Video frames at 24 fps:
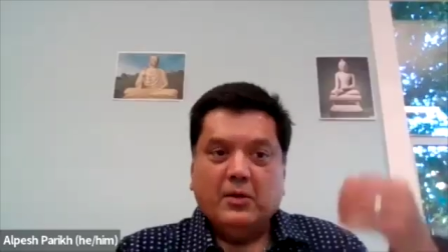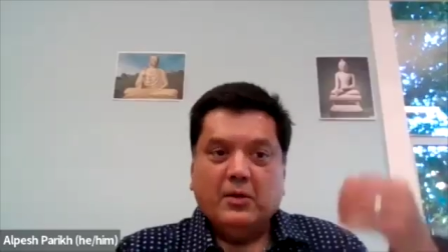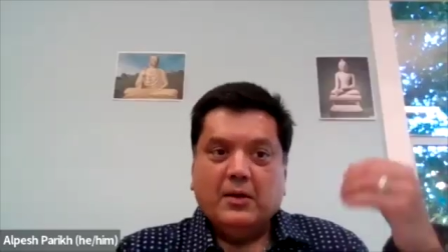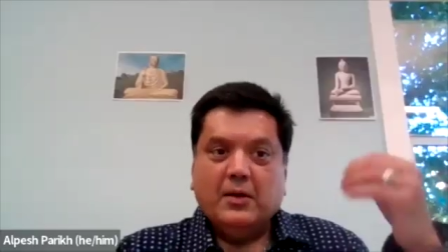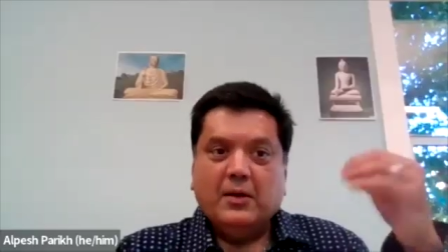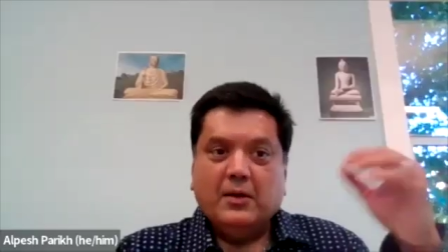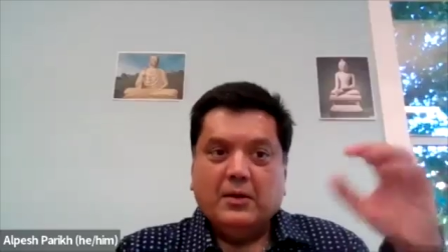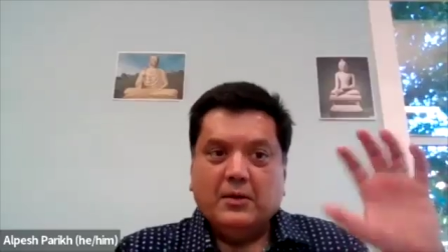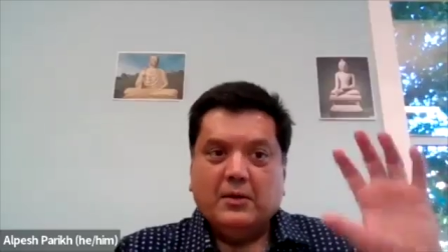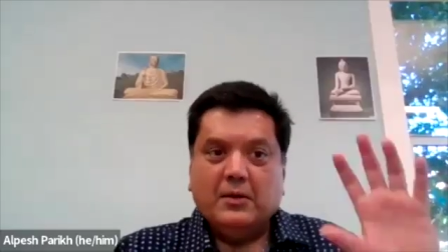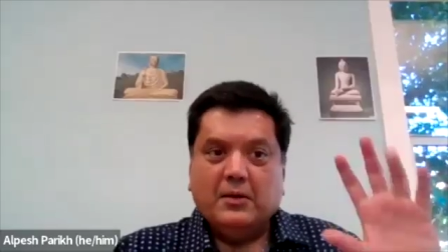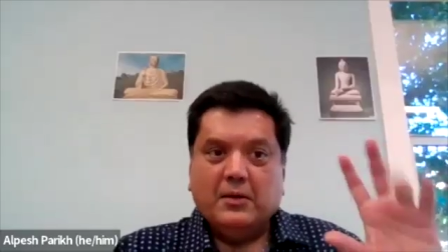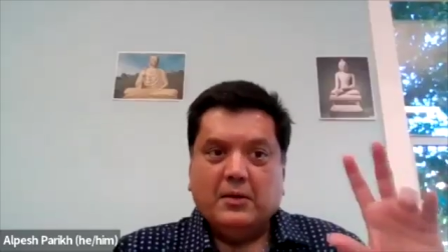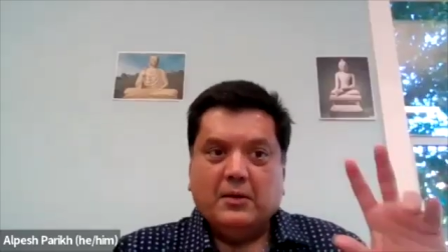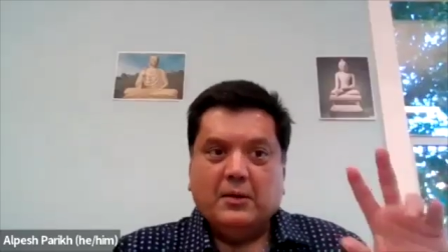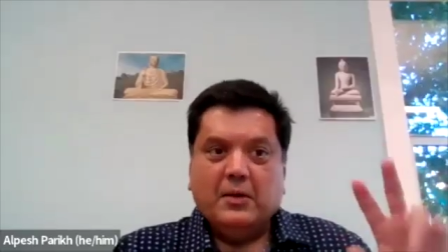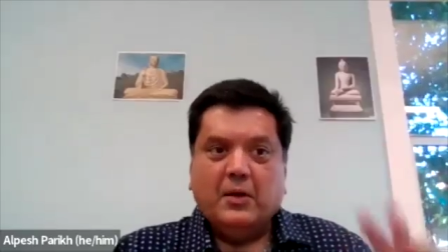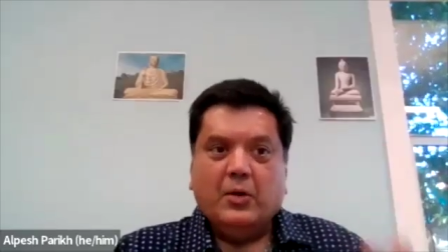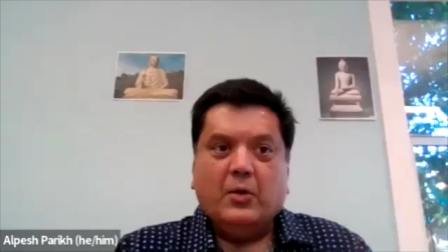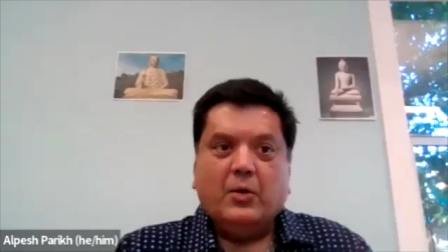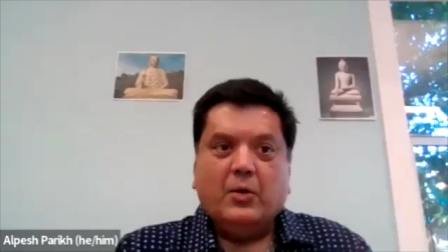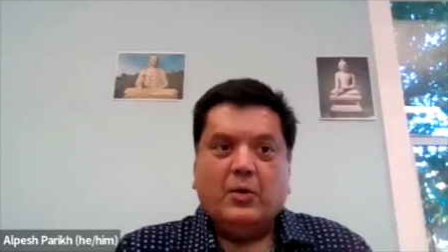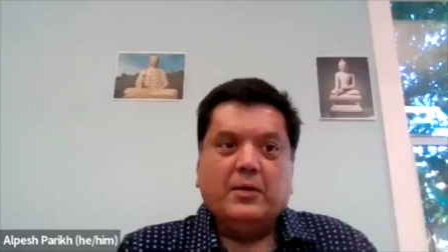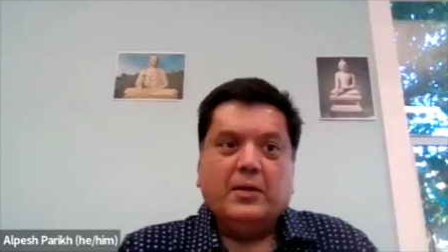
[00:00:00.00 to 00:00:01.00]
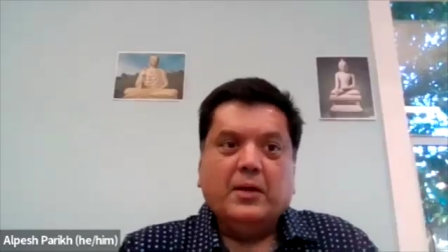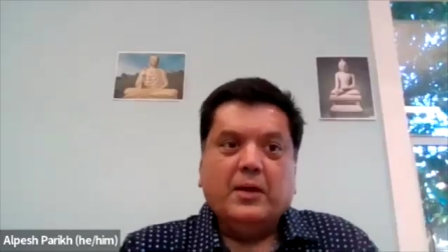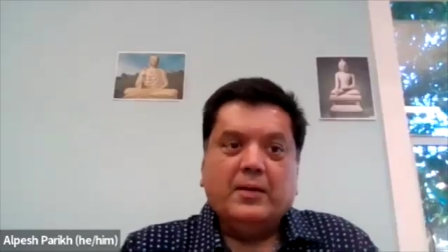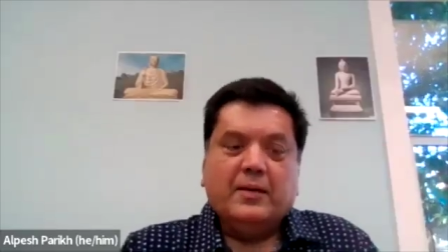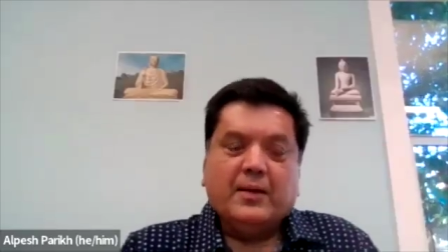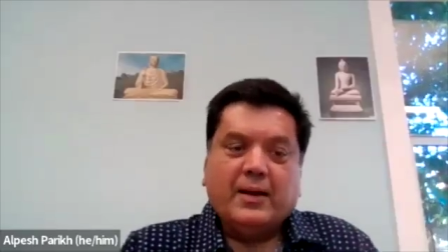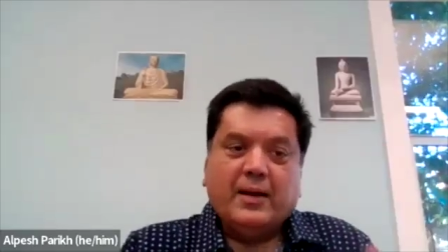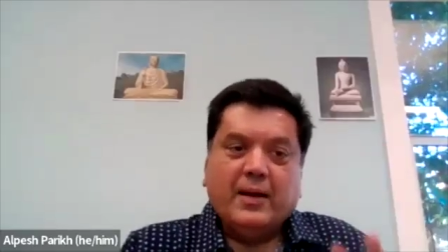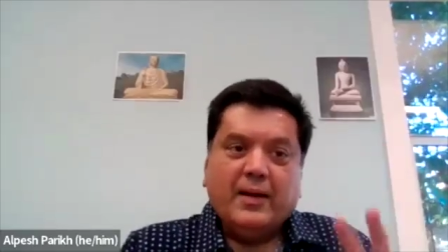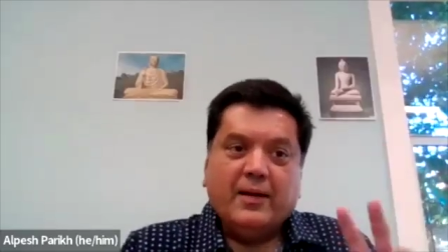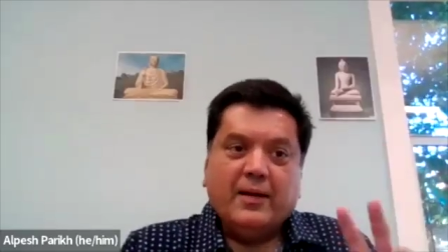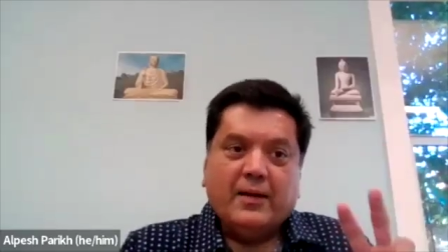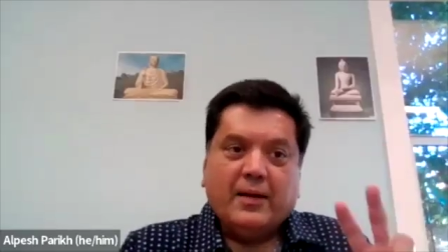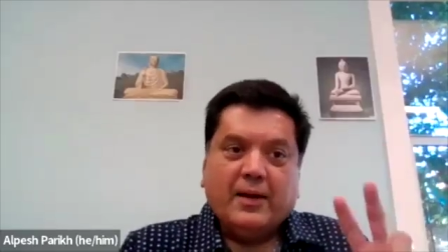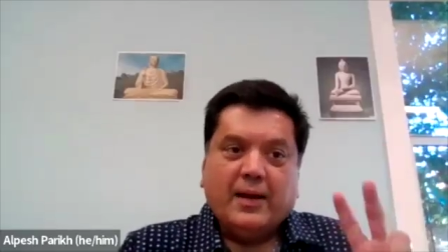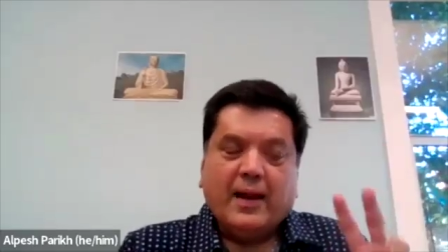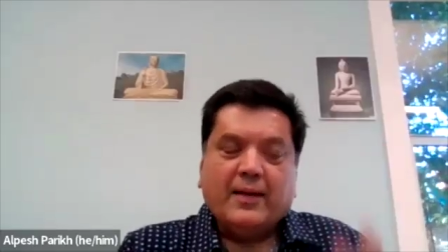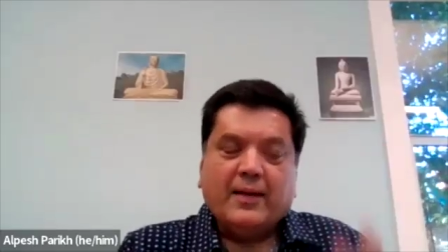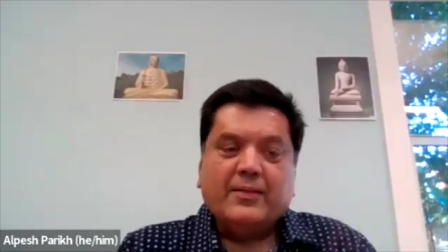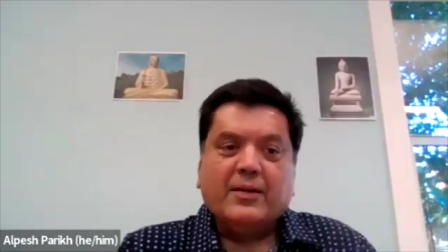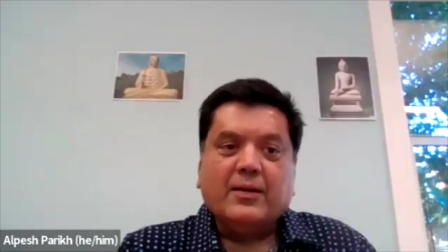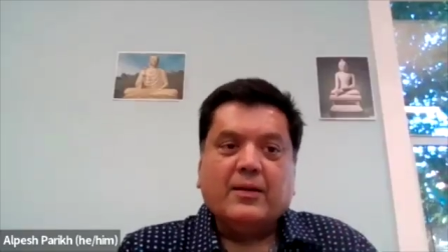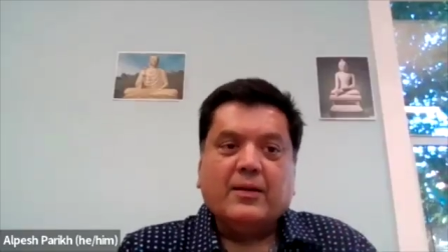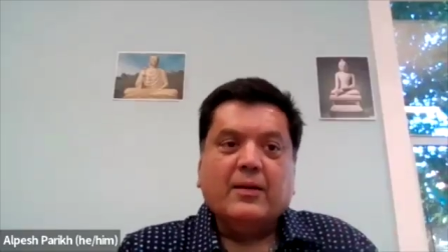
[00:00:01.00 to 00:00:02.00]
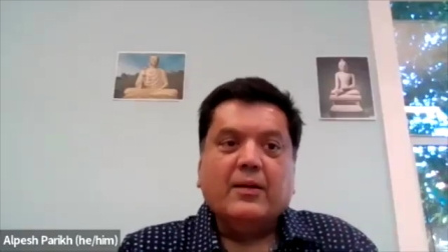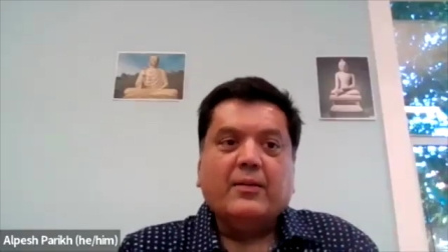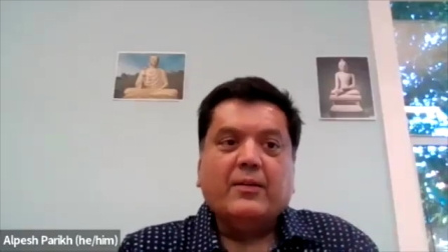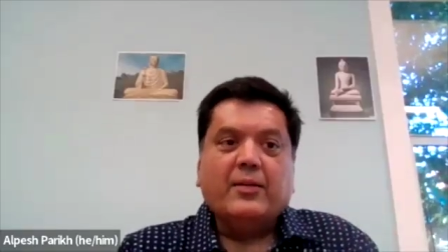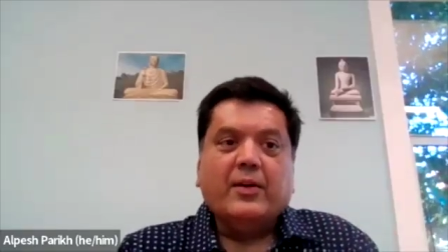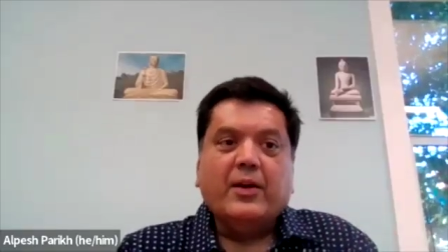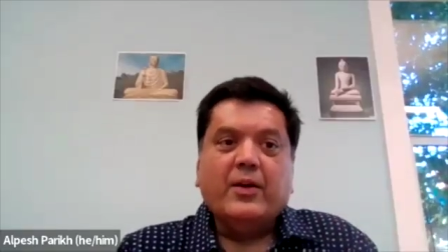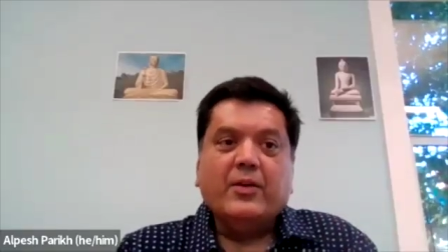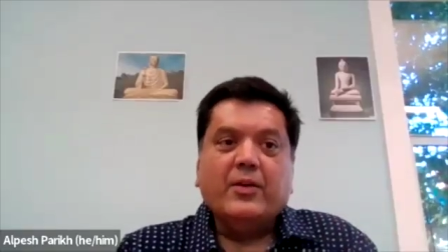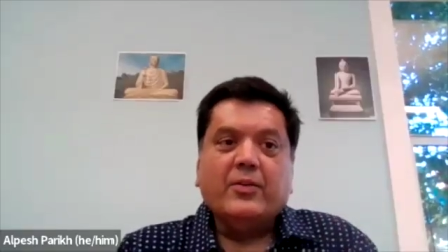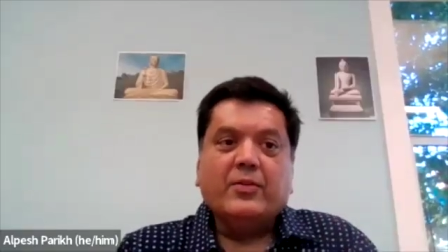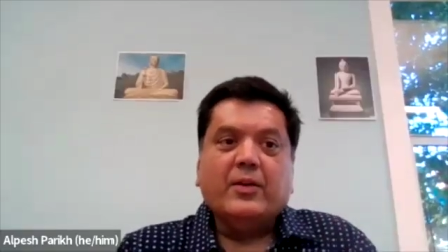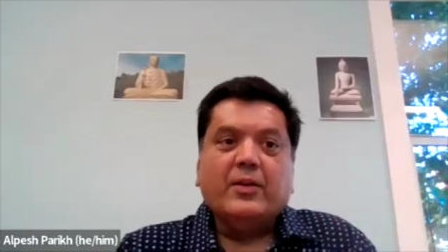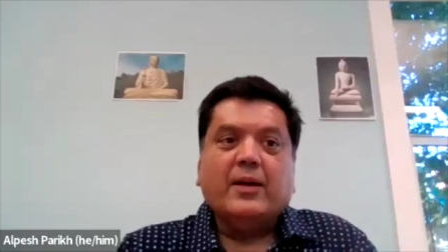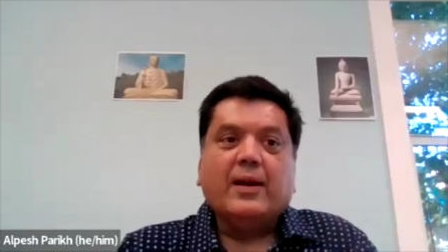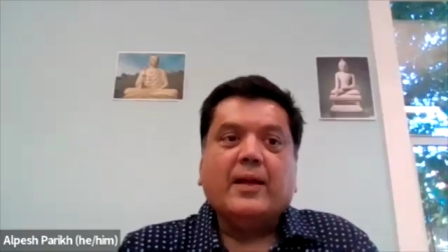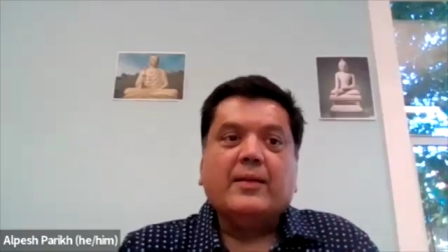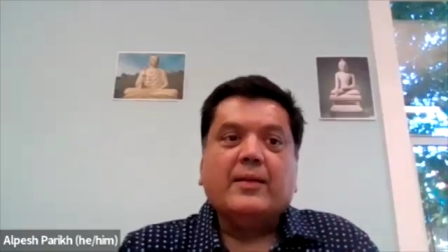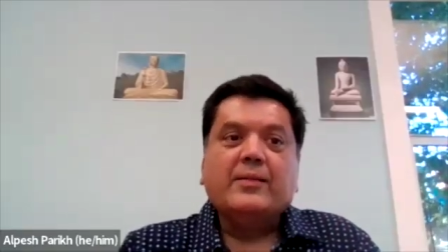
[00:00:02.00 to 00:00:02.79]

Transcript: the classical tradition,